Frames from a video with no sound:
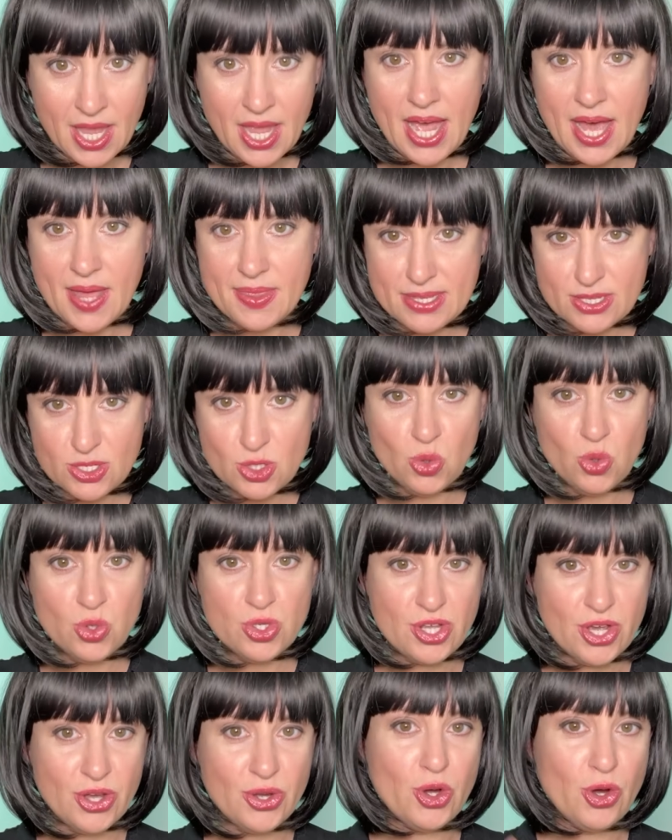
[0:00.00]
And this
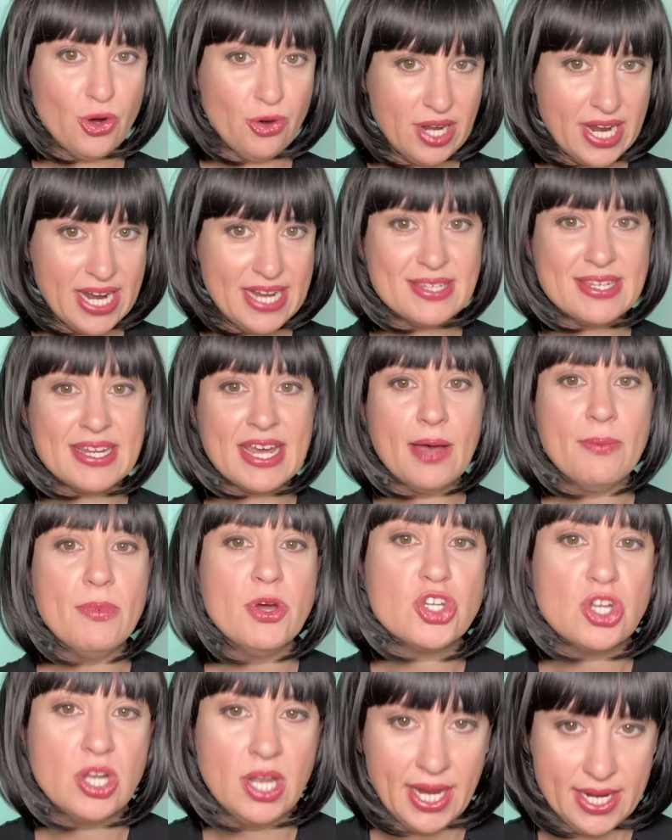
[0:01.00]
also correlates to how
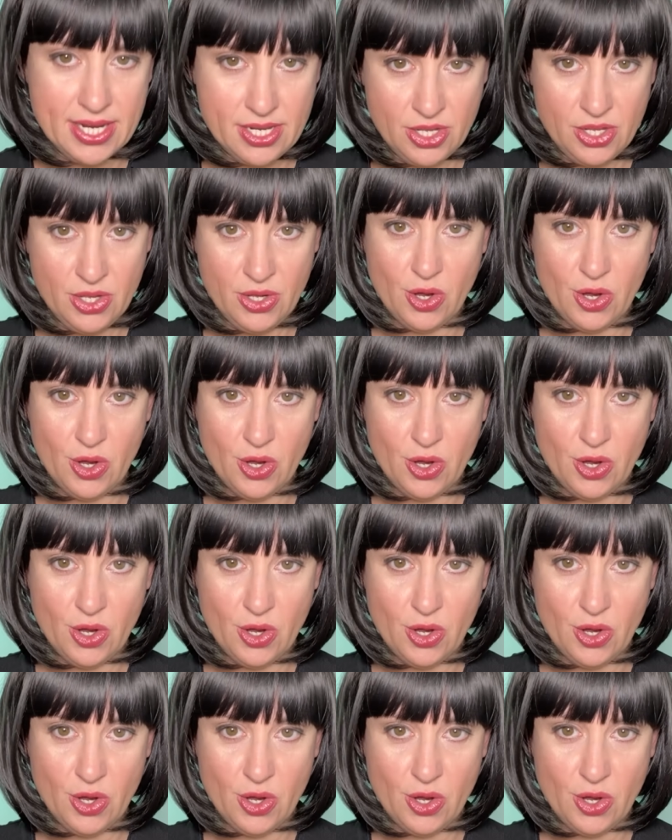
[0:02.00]
much light you